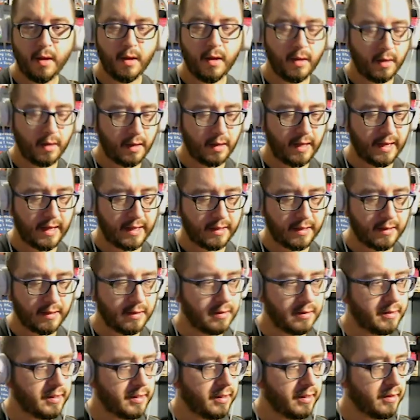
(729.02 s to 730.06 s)
Okay,
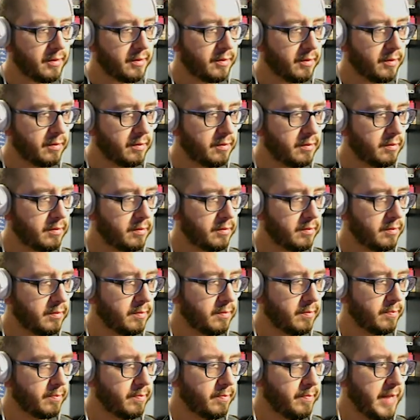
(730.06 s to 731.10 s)
so
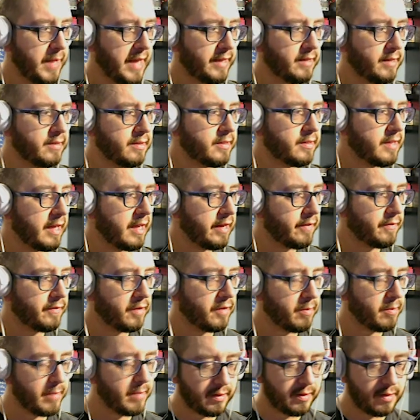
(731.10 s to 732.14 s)
back inside of our
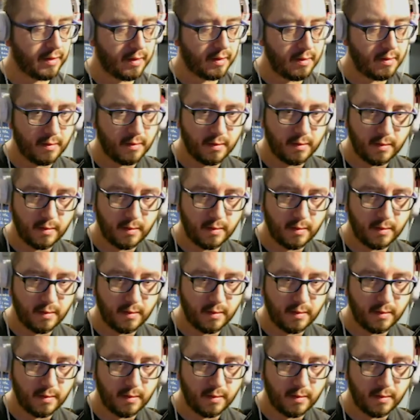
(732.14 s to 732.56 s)
method,